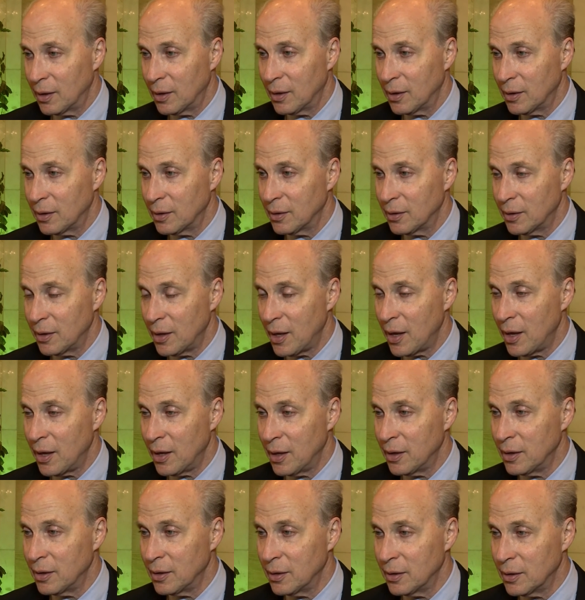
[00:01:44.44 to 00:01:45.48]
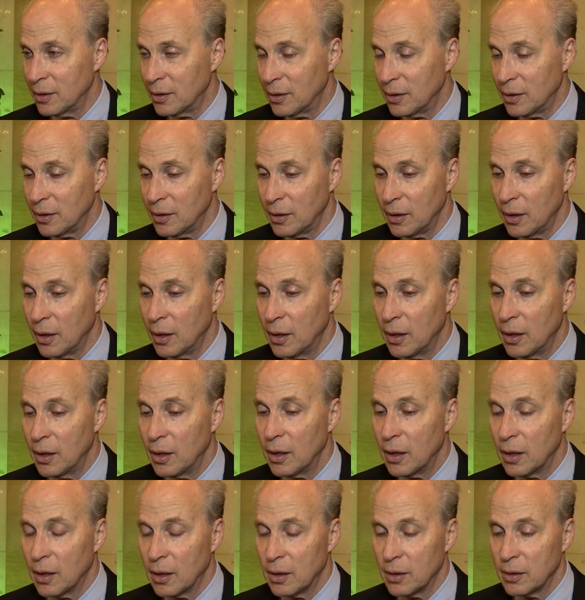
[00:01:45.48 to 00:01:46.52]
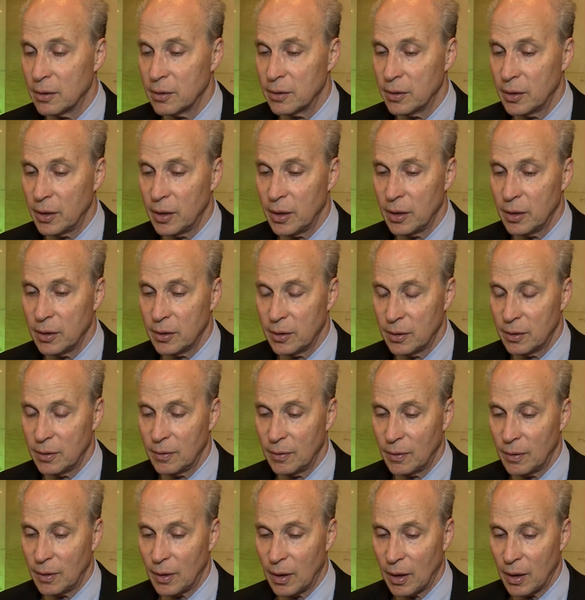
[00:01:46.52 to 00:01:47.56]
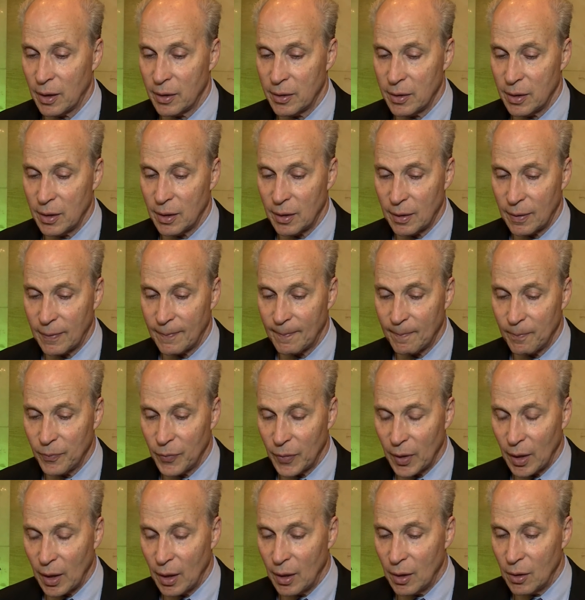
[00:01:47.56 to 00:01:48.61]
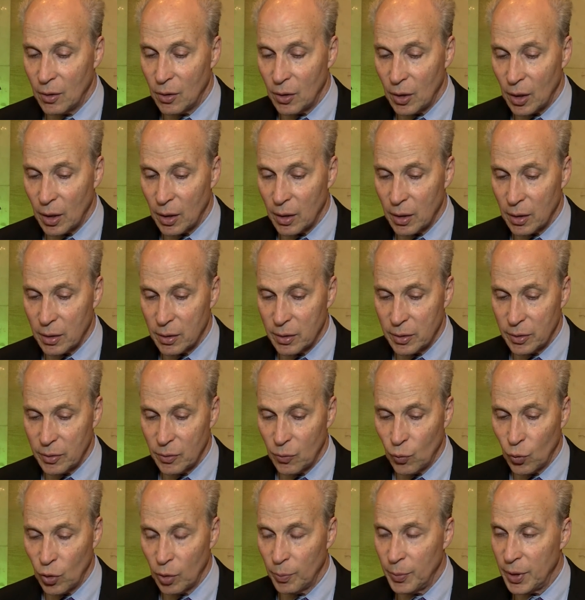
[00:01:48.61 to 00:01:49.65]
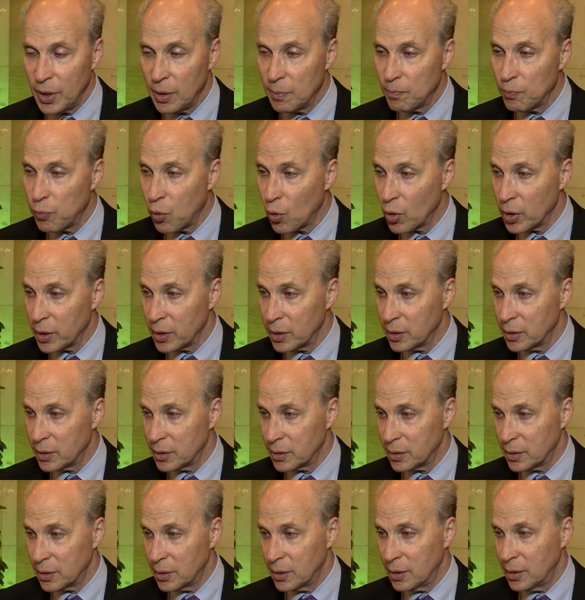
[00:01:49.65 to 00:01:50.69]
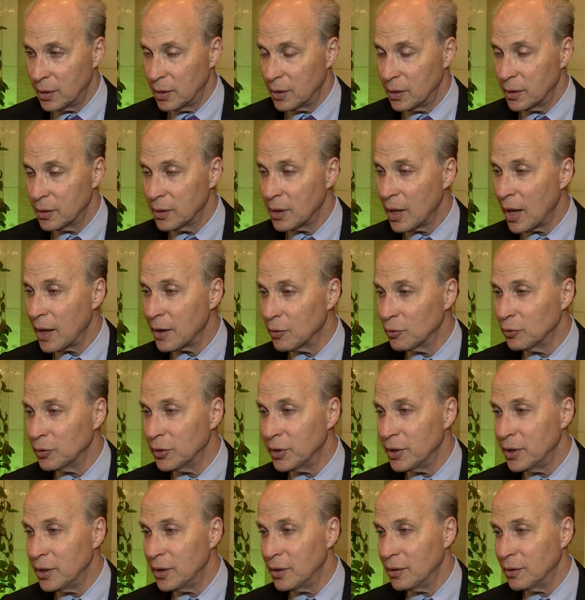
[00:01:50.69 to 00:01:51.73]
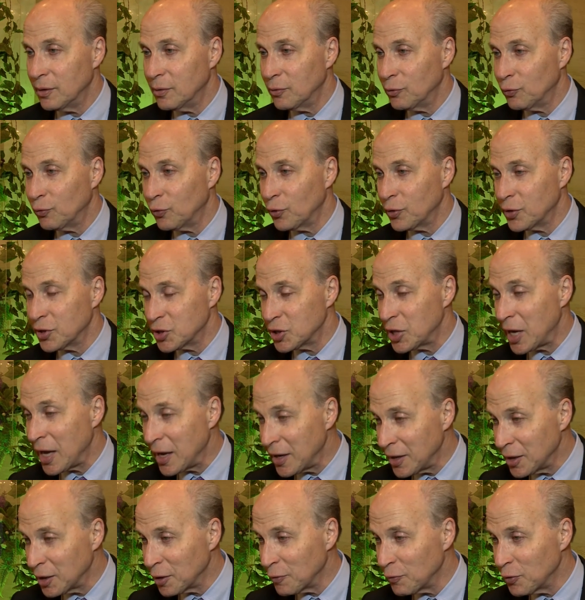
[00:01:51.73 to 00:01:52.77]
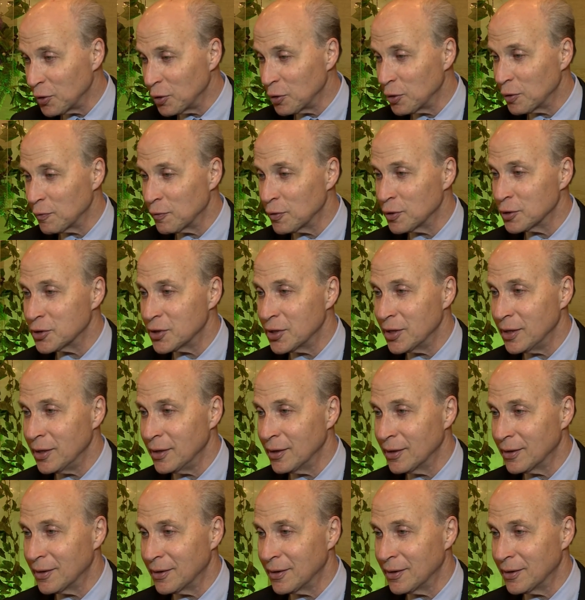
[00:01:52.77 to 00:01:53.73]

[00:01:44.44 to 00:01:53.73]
uh, and uh, it, I think, will be important not only for the standing of the university,